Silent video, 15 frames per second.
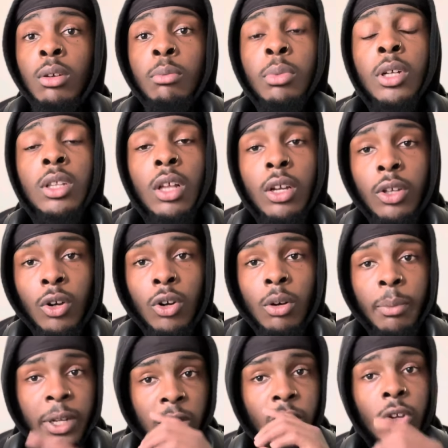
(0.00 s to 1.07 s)
But love y'all.
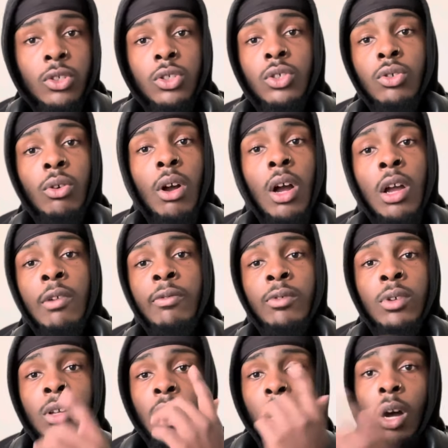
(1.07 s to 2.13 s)
Make sure y'all subscribe.
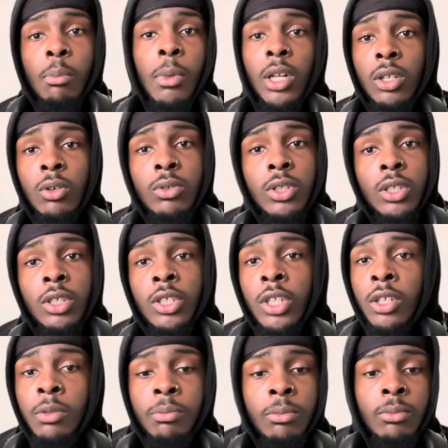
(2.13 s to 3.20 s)
I'm about to go to the
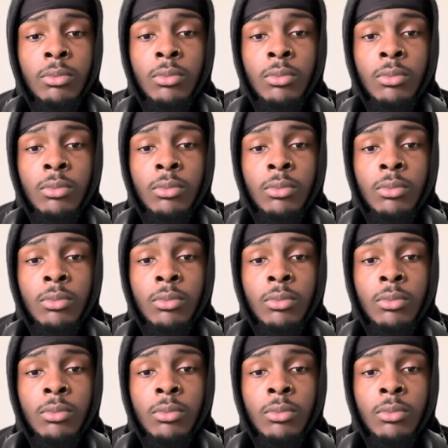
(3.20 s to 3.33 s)
gym.